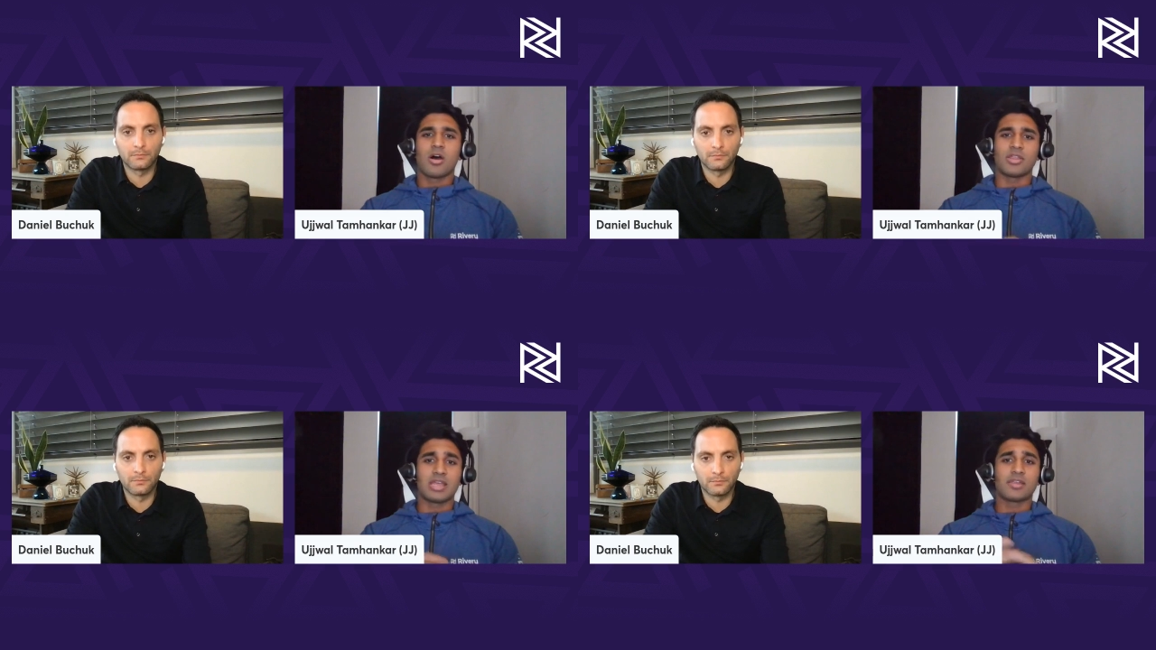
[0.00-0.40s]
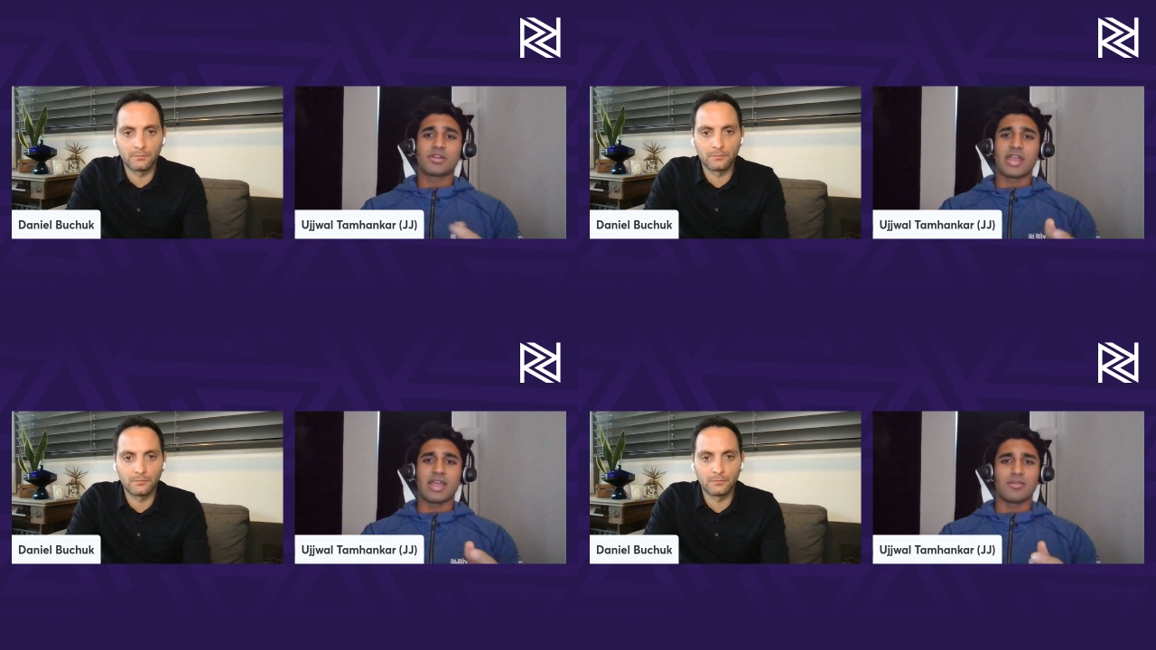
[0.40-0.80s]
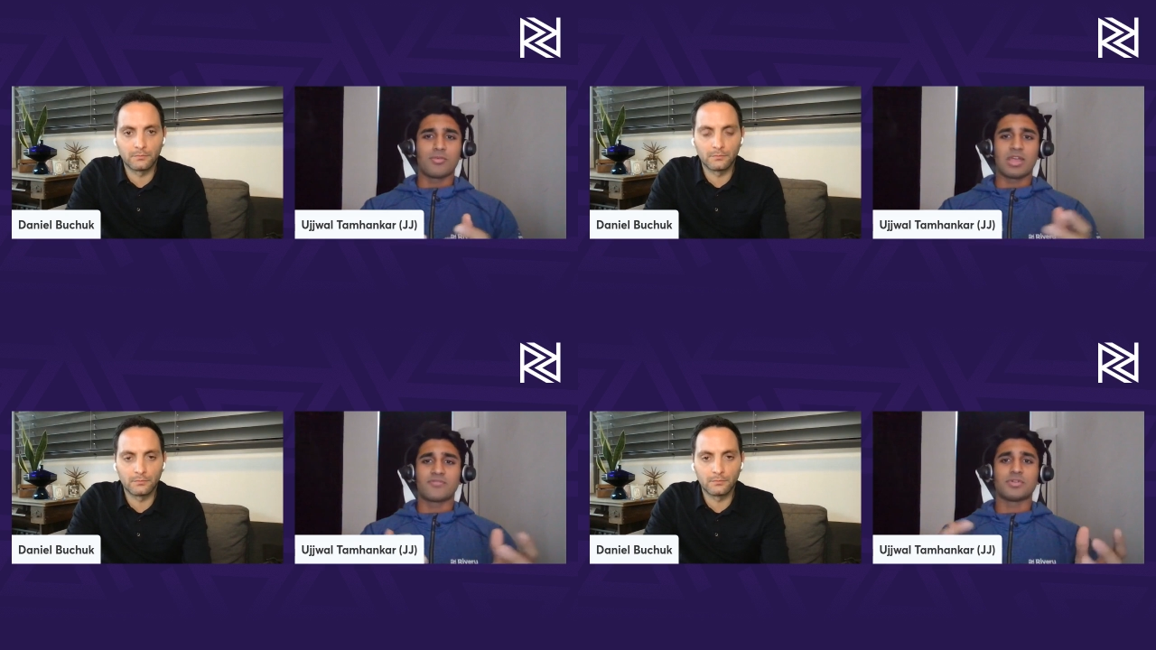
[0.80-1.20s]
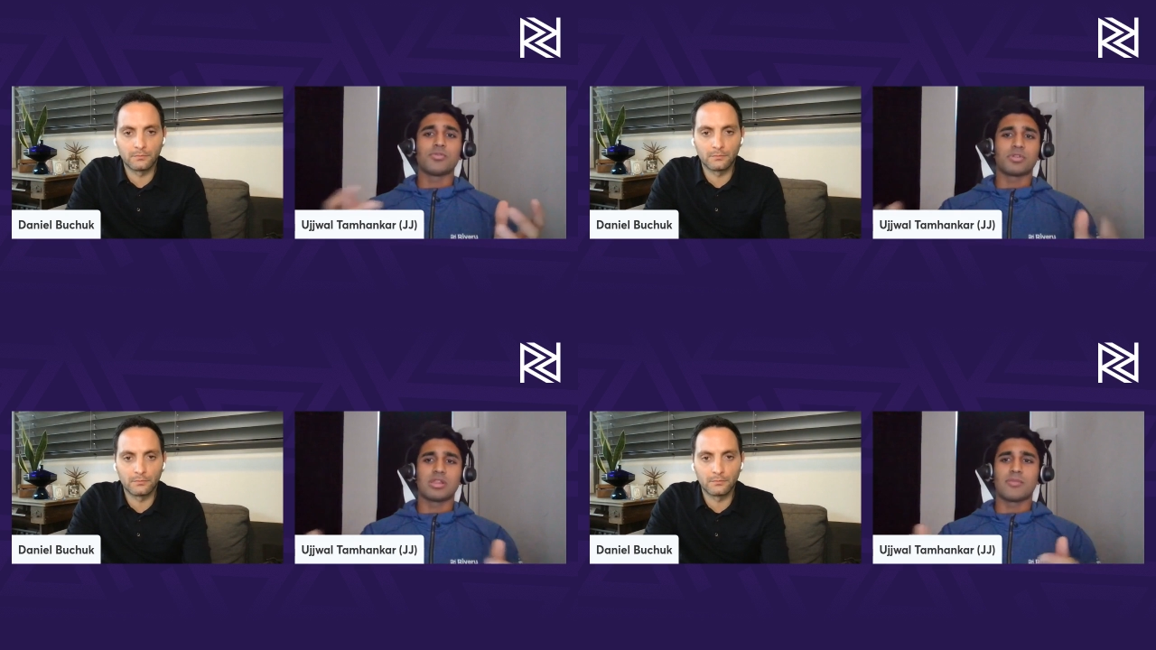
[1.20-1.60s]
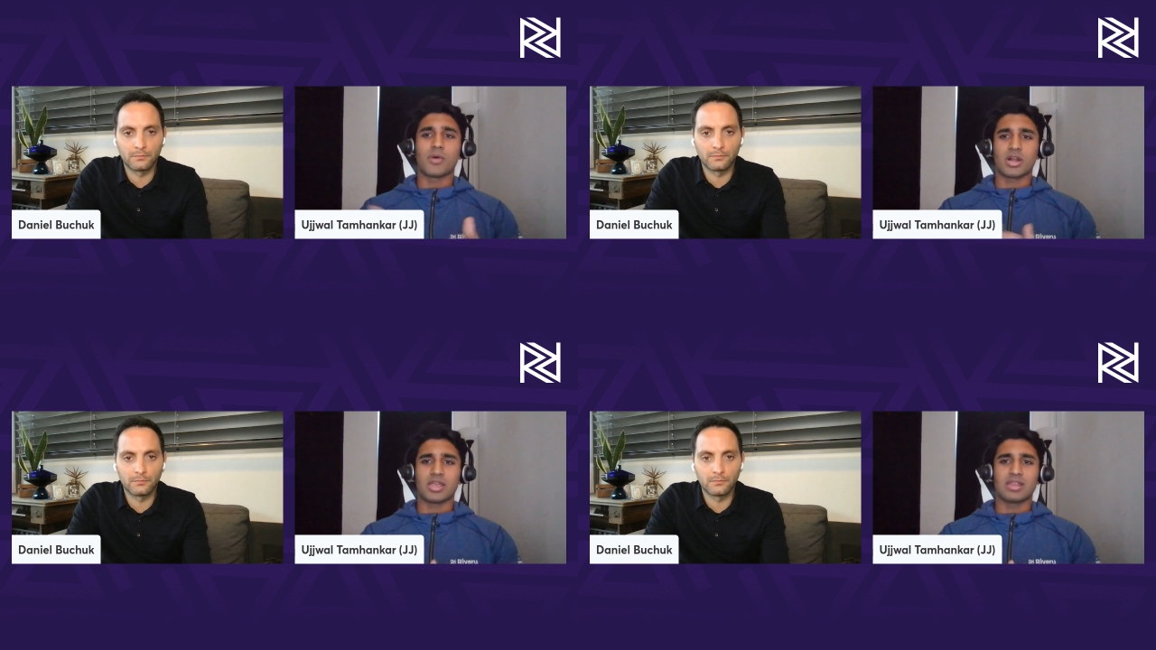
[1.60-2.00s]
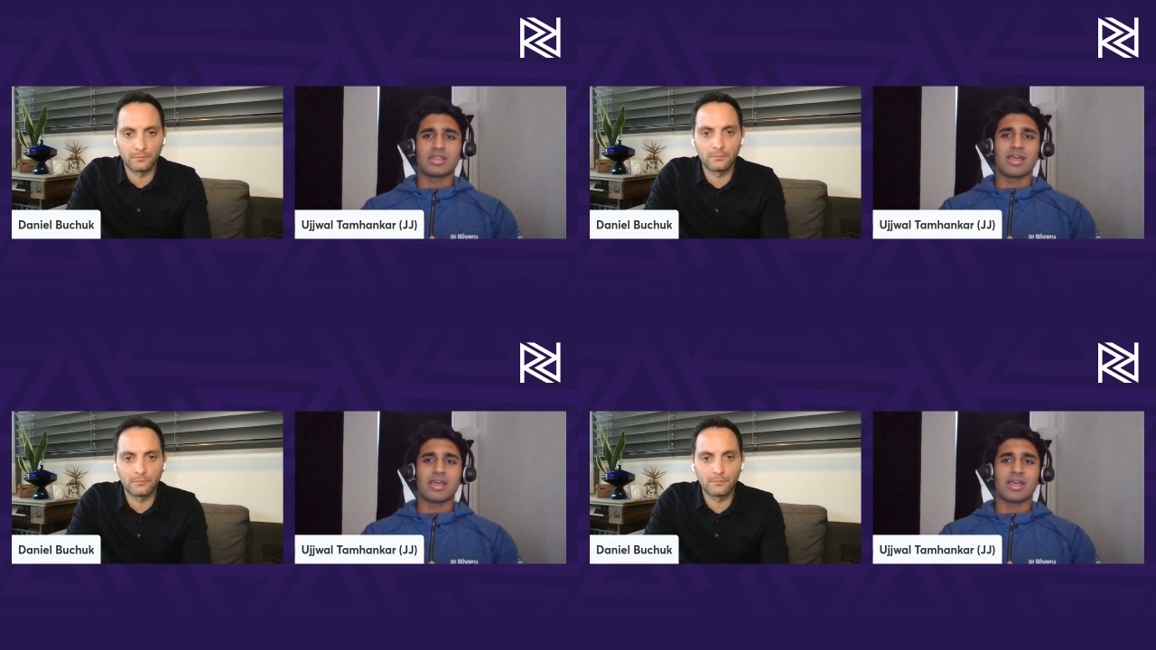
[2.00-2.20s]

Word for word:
Speaker 1: On the other hand, we have tools in the market